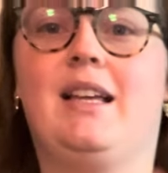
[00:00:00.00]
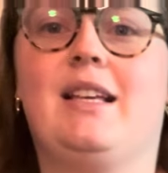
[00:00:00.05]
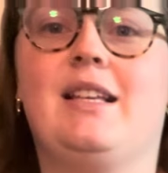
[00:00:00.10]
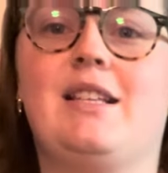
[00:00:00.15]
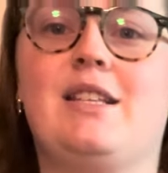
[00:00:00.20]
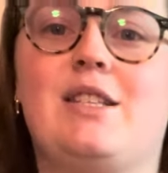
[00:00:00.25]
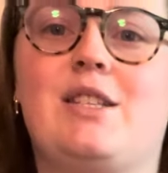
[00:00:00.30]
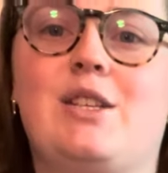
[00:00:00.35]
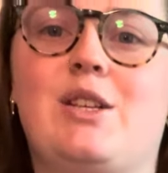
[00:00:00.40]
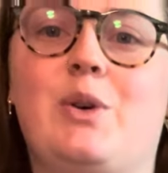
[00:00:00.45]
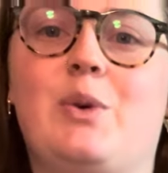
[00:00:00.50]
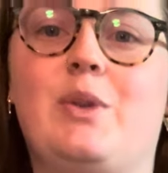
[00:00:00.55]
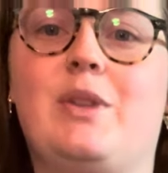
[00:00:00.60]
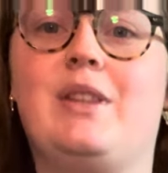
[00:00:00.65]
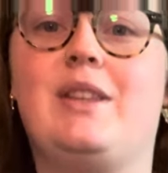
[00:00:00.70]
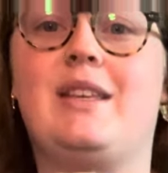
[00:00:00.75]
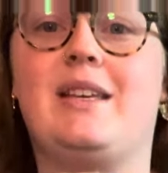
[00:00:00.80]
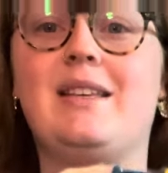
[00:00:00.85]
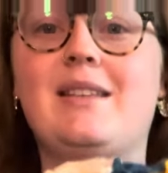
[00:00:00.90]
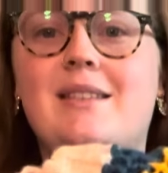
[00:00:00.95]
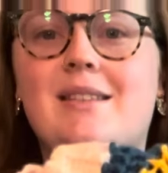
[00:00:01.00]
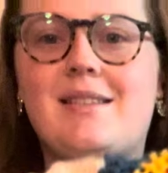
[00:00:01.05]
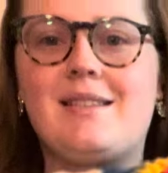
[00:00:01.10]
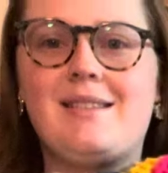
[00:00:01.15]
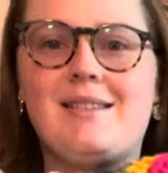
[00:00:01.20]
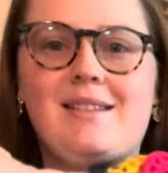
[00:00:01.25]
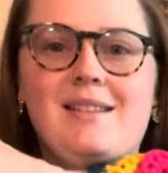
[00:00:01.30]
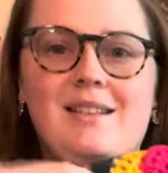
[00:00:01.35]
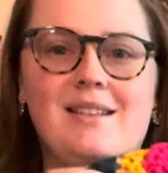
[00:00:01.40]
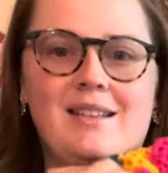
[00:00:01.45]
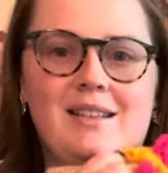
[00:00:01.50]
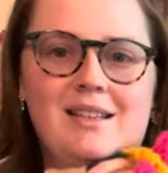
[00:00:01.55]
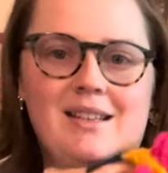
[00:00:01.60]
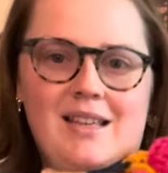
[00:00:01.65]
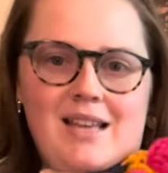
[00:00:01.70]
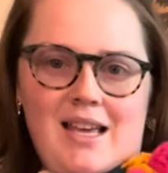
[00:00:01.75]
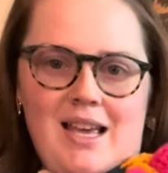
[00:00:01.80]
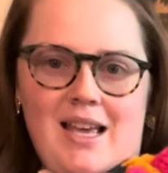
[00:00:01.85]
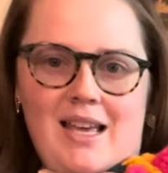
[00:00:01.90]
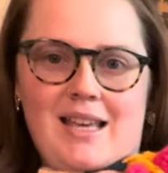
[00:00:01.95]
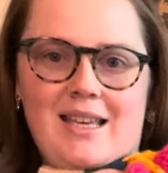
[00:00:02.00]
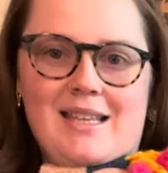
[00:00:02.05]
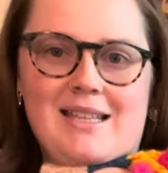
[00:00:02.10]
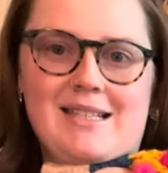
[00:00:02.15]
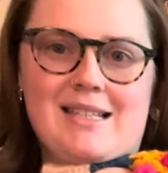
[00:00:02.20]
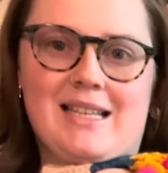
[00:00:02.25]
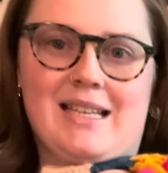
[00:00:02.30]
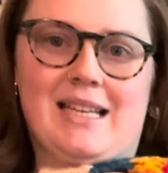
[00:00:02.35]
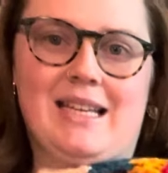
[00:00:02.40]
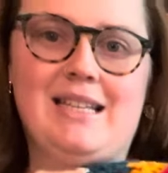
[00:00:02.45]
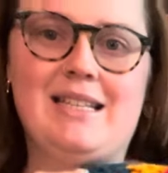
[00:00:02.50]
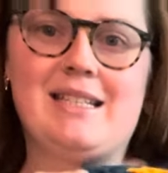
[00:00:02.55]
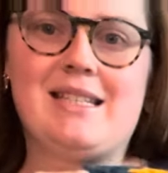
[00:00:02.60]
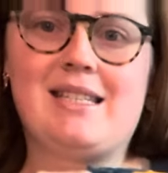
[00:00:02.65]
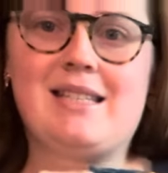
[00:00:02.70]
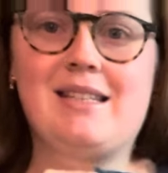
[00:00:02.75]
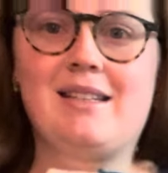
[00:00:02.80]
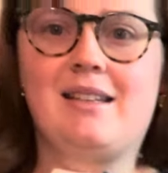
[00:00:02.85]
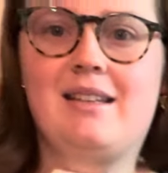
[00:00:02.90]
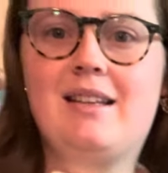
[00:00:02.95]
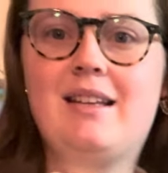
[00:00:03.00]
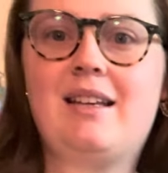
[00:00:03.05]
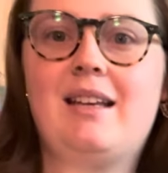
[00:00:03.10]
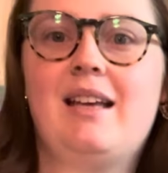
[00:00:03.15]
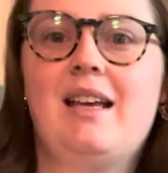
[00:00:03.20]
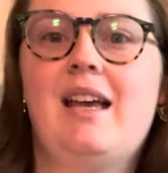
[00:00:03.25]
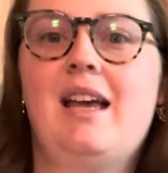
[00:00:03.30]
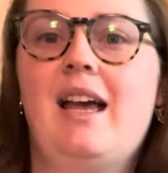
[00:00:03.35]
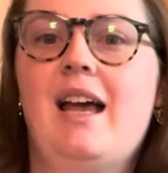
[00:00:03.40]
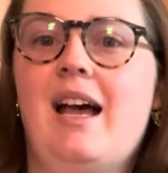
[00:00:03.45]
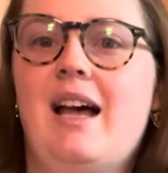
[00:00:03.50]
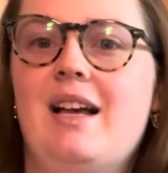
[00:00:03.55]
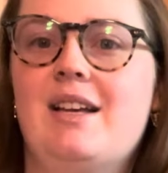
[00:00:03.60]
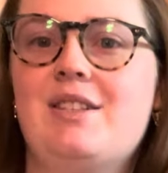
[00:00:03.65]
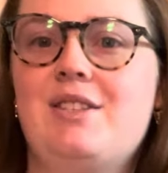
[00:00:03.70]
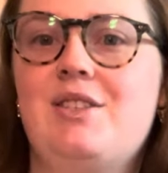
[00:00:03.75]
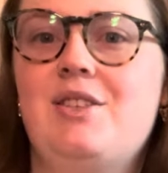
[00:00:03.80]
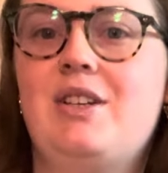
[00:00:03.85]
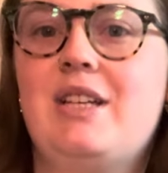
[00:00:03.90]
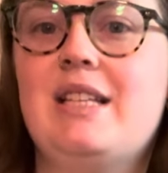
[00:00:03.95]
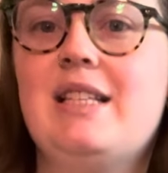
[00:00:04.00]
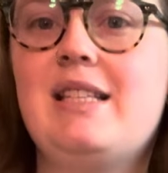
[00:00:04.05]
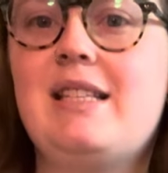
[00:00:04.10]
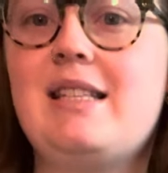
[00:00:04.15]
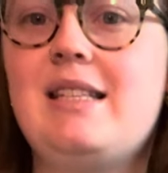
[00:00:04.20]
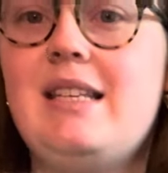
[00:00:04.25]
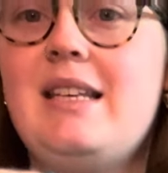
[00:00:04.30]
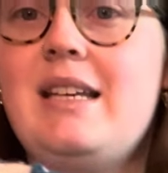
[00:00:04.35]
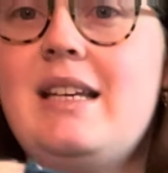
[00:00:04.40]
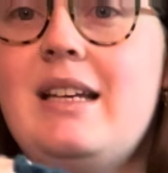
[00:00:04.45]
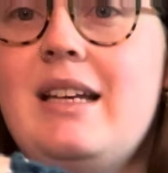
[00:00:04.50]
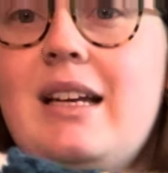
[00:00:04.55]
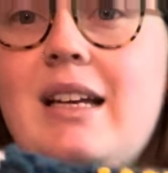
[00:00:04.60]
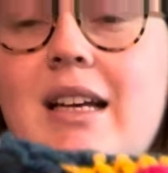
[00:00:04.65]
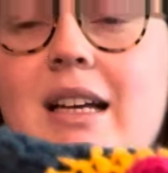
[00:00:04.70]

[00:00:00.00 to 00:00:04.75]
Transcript: So this is it. As you can see,